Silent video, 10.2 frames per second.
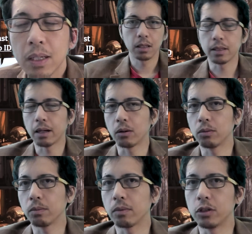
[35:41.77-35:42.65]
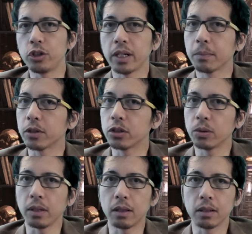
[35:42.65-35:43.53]
Now, the GM could
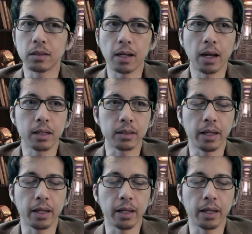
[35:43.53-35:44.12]
treat this as